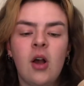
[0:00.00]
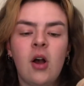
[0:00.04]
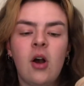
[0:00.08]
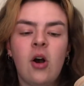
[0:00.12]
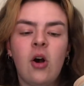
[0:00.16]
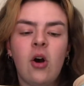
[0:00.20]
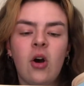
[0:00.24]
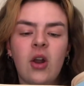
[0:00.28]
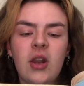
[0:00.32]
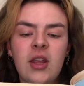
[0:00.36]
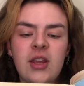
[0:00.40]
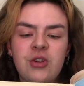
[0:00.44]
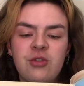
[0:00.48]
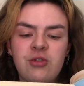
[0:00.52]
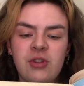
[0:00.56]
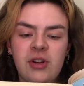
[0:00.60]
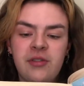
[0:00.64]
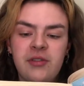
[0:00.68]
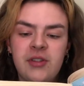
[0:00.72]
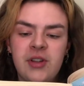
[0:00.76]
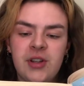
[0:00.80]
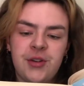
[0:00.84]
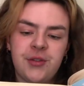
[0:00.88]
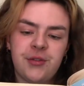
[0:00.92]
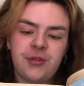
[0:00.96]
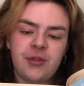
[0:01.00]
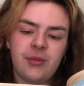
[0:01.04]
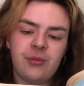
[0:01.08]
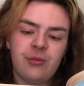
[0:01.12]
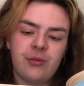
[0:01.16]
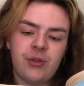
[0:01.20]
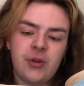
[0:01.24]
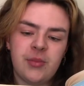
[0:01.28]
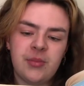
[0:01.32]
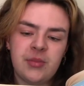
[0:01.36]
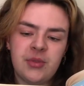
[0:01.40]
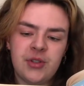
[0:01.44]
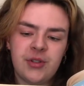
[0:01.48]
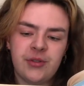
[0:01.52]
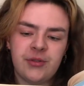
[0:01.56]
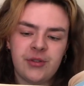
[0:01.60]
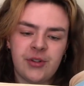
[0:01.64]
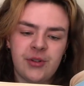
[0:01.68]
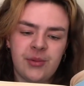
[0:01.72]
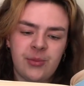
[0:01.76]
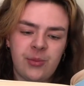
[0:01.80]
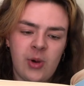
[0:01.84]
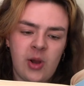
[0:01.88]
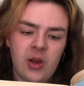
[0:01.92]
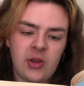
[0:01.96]
Holly drifted from room to
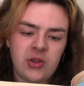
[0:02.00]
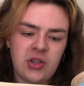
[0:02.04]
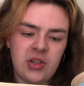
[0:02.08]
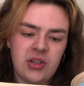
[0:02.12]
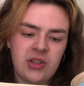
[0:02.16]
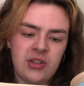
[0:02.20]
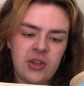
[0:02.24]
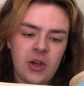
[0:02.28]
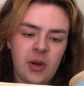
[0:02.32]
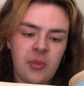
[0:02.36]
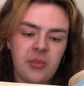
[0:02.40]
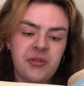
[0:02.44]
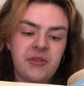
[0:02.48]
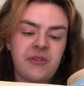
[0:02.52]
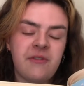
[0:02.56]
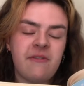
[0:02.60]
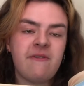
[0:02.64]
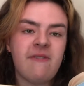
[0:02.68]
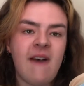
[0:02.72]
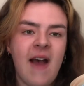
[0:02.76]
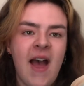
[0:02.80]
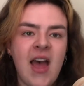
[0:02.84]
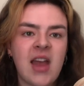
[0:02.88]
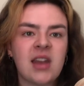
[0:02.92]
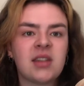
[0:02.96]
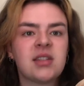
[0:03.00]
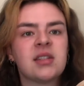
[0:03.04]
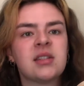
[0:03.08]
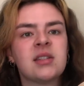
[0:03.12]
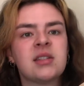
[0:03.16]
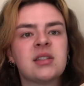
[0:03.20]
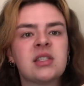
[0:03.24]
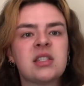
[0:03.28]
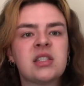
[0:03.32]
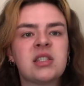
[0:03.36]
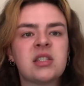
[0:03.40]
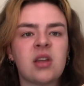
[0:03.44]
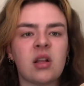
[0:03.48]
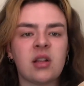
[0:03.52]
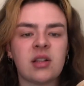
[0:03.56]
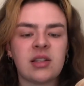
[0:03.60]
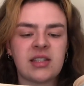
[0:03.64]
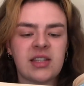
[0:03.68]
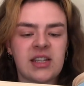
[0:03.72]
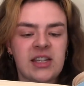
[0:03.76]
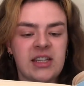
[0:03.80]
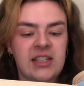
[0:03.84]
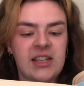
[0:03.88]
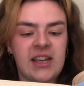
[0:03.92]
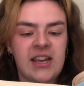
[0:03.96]
room while she sobbed fat,
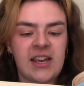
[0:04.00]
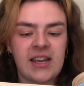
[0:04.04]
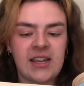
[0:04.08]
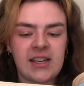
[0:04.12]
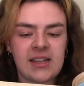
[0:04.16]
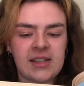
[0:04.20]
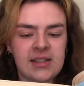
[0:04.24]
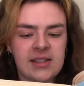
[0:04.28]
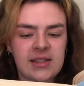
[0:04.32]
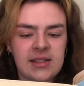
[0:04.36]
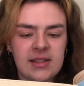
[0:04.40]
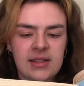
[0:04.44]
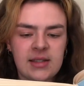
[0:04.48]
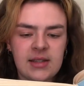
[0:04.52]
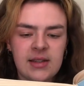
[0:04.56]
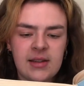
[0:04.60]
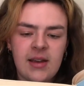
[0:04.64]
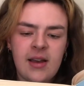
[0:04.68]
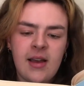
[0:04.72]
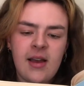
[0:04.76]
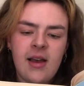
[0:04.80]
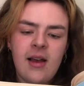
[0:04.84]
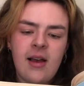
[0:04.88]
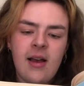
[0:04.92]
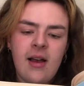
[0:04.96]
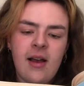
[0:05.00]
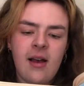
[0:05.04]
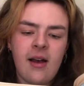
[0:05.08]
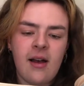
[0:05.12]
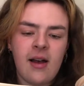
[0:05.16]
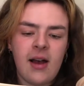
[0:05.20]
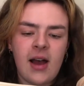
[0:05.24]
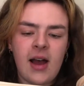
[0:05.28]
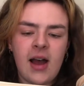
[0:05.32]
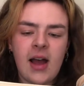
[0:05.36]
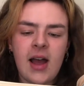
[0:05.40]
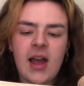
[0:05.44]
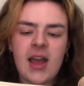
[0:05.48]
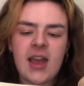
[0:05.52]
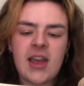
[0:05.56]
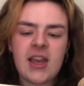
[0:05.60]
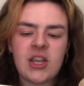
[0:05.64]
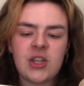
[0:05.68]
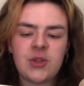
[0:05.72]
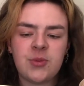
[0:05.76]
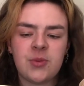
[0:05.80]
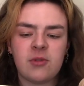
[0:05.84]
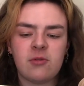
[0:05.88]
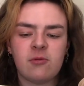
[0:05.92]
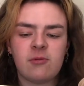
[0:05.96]
salty tears. Her
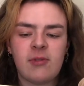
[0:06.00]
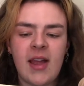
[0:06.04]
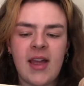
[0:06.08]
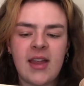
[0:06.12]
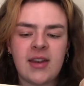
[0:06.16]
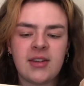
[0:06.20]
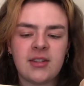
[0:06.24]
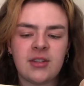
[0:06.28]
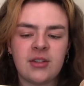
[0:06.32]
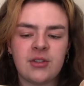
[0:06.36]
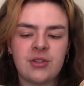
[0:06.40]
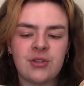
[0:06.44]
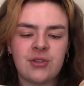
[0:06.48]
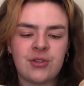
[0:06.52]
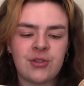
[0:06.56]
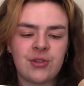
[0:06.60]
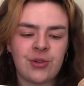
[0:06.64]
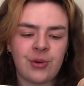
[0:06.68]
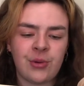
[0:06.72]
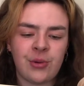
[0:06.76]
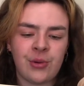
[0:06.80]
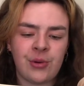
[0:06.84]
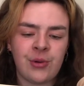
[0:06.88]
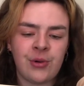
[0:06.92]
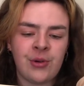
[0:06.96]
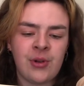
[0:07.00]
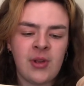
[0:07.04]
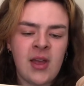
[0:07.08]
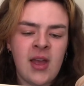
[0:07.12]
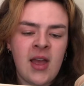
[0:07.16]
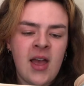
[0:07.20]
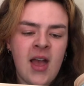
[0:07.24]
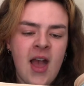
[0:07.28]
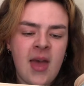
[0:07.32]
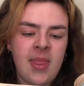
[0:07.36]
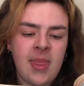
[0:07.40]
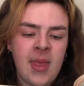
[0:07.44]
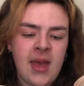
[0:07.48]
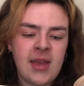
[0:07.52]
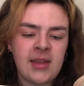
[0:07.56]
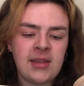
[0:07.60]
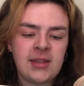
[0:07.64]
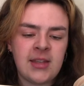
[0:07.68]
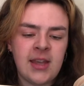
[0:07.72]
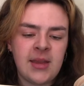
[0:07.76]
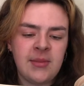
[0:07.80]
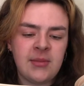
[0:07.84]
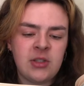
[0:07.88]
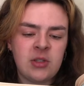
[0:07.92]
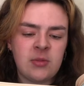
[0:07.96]
eyes were red and sore, and there
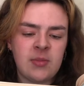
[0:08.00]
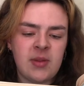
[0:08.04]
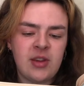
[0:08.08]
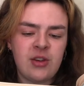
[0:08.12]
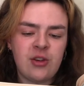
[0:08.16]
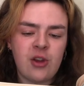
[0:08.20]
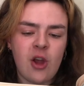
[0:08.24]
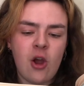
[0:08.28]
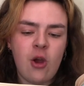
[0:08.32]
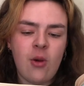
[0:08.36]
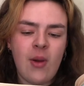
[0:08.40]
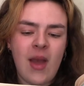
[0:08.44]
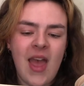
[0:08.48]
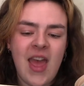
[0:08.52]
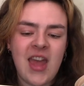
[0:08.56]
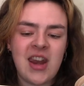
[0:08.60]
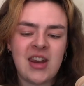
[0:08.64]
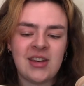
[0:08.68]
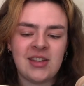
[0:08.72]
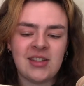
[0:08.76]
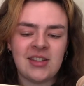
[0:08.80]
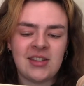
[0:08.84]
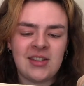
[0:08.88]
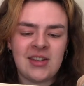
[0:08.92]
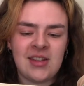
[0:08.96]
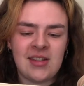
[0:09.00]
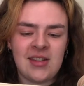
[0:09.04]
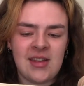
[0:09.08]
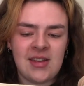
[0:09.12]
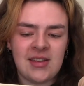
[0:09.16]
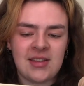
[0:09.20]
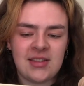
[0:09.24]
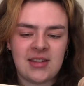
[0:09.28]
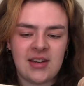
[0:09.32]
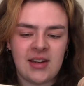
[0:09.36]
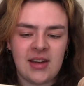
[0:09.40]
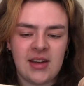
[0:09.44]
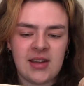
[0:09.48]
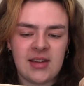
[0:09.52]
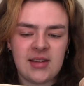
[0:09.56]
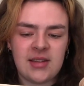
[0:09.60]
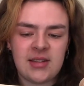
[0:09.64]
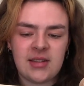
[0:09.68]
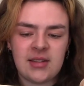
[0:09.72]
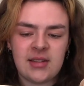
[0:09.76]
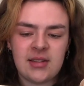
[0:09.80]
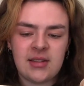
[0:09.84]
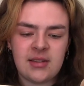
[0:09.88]
seemed to be no end to this night.